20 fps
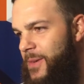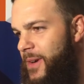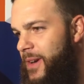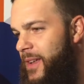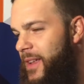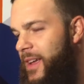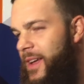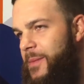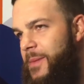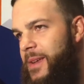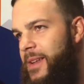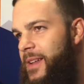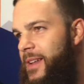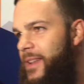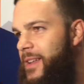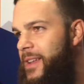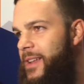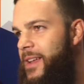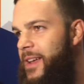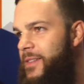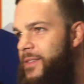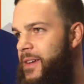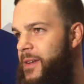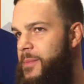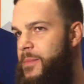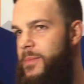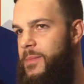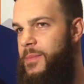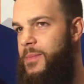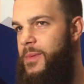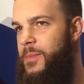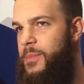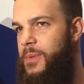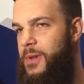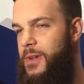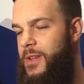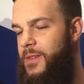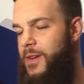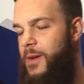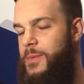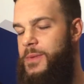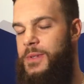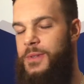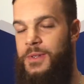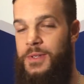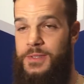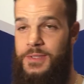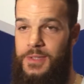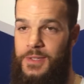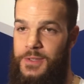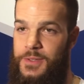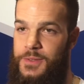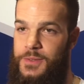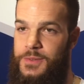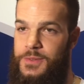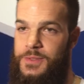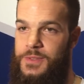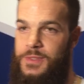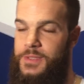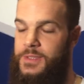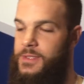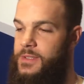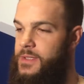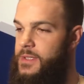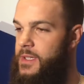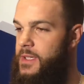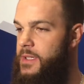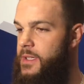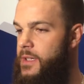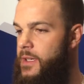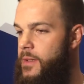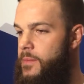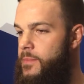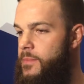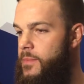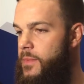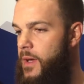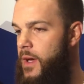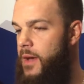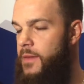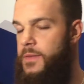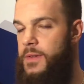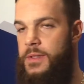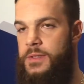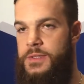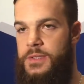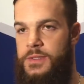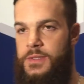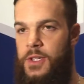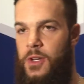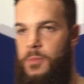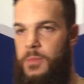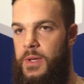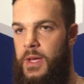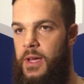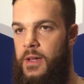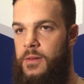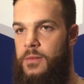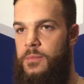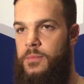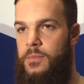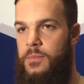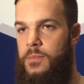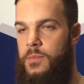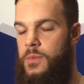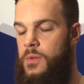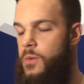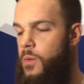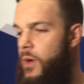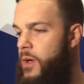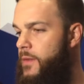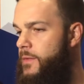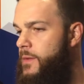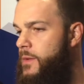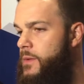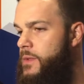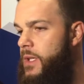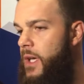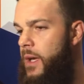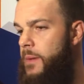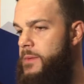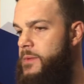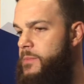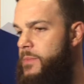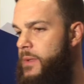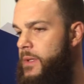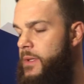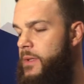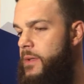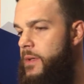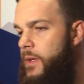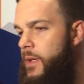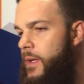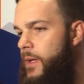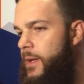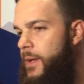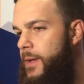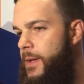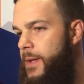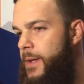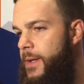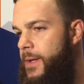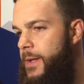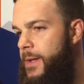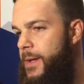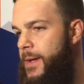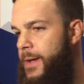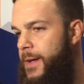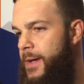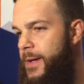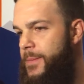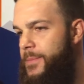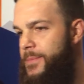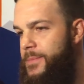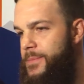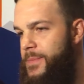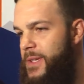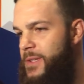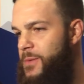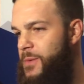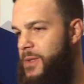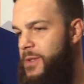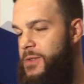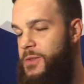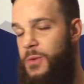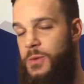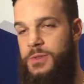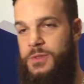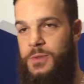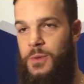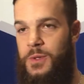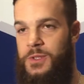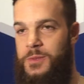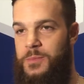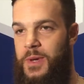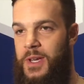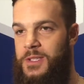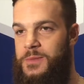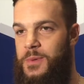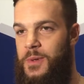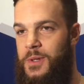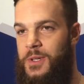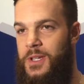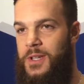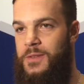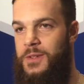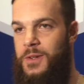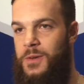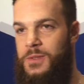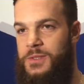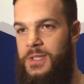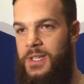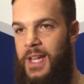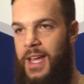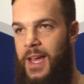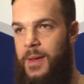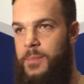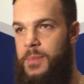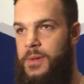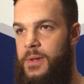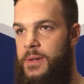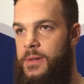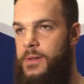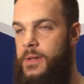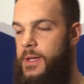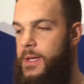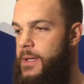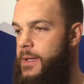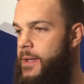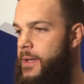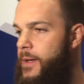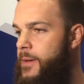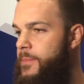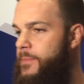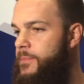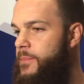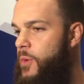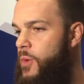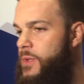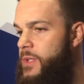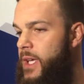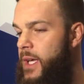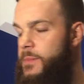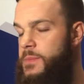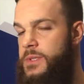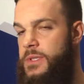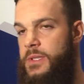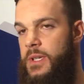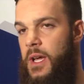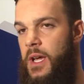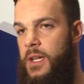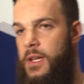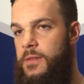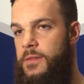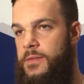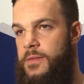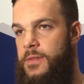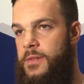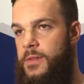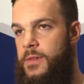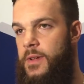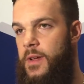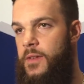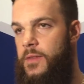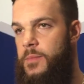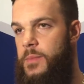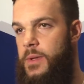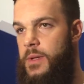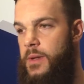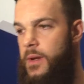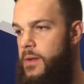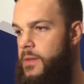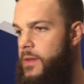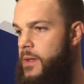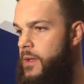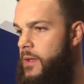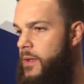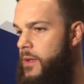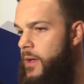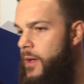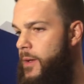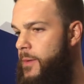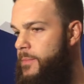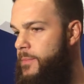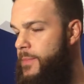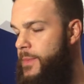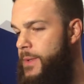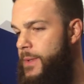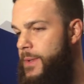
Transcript: Well, I mean, I've had plenty of opportunities to lose, and, and um, offense has helped me out quite a few times. But uh, that's one of the joys of baseball. You never know what's going to happen, and, and uh, more times than not, I've I've been on the uh,